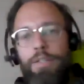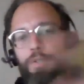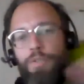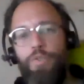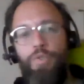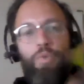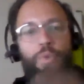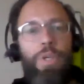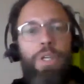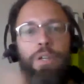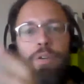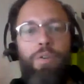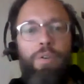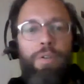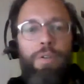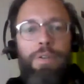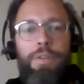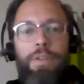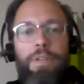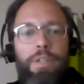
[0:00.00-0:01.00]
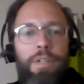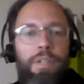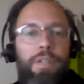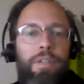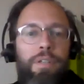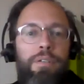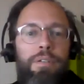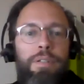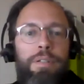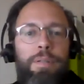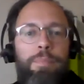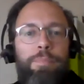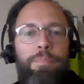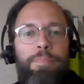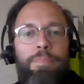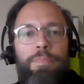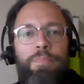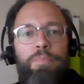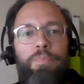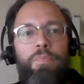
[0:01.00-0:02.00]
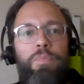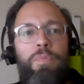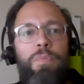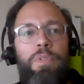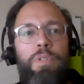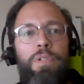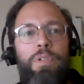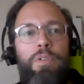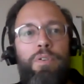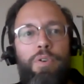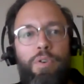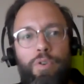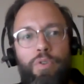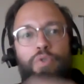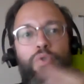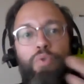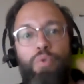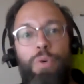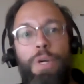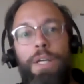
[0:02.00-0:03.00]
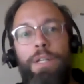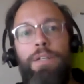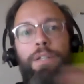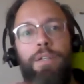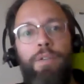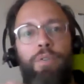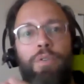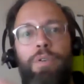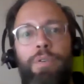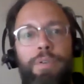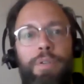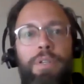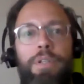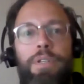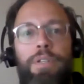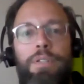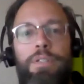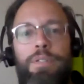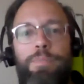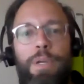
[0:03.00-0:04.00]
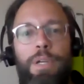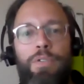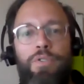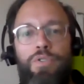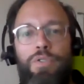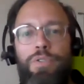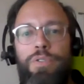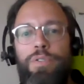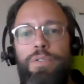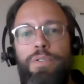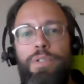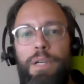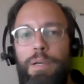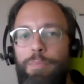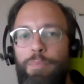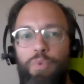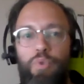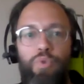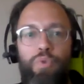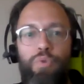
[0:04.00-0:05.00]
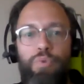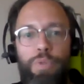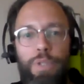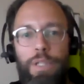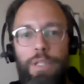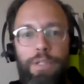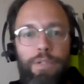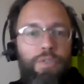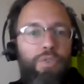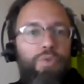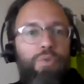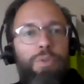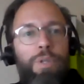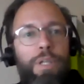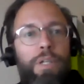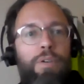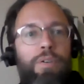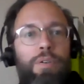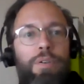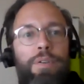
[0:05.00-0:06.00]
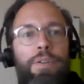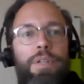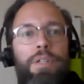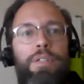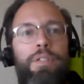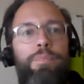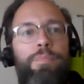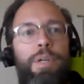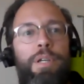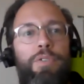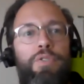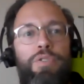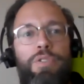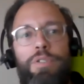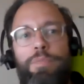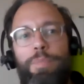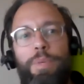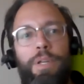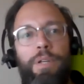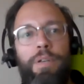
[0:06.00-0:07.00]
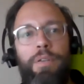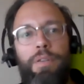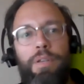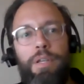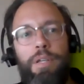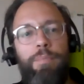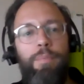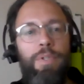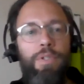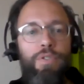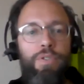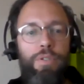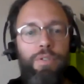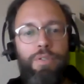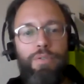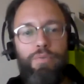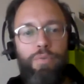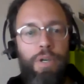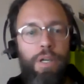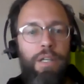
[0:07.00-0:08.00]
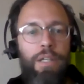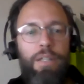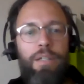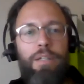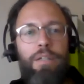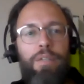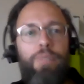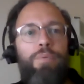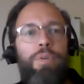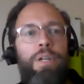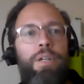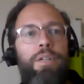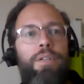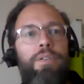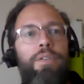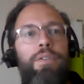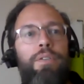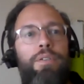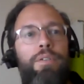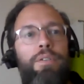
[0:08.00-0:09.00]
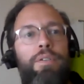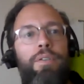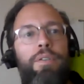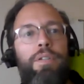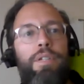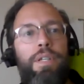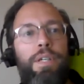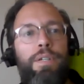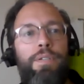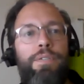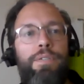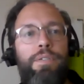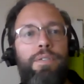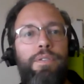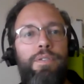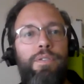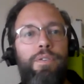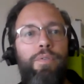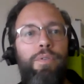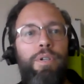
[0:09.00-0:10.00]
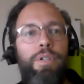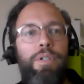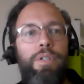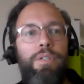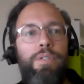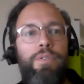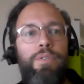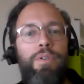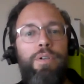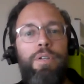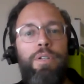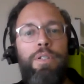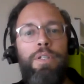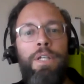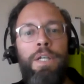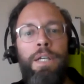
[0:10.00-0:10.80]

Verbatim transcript: doing all the um, or curating all the inspections, Amun really doing all the inspections, building the images, running running uh, the tests, and so on and so on.